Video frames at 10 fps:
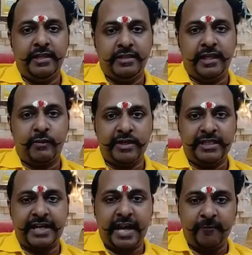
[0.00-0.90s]
There was
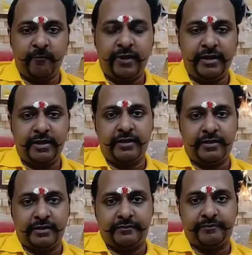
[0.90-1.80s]
a time when
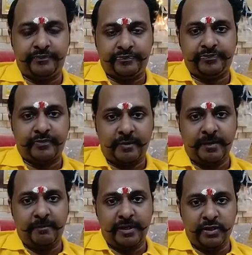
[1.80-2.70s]
um,
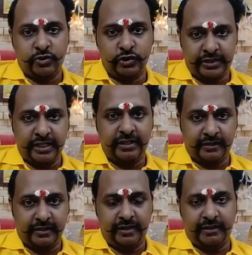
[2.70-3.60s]
people used to think
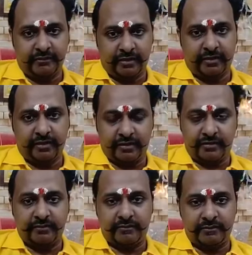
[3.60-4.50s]
in our
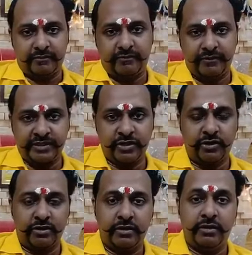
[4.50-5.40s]
uh,
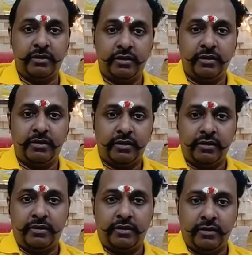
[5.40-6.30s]
physio,
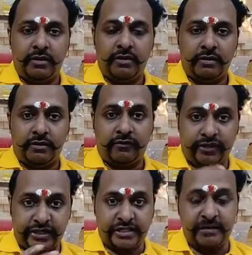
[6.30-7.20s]
the
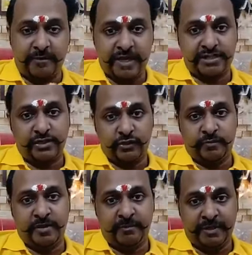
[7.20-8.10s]
freshly passed out
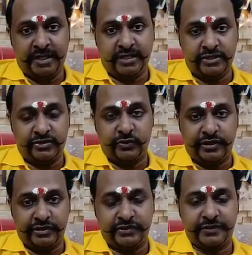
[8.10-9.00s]
BPT
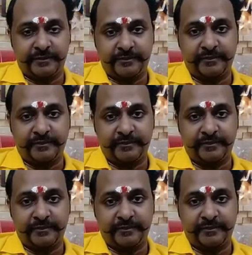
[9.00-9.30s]
students,